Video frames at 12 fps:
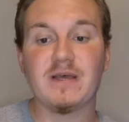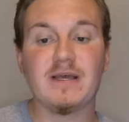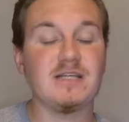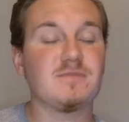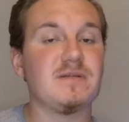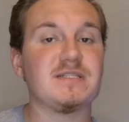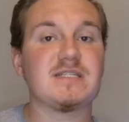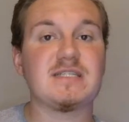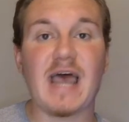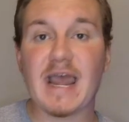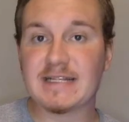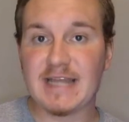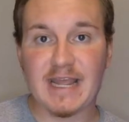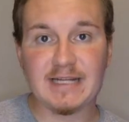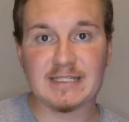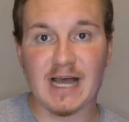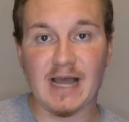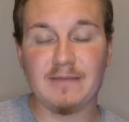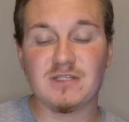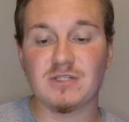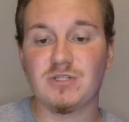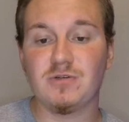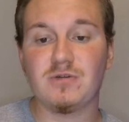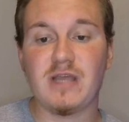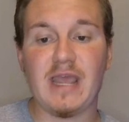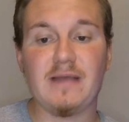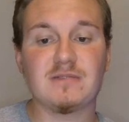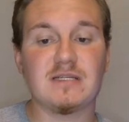He's been sacked 8 times in 2 games.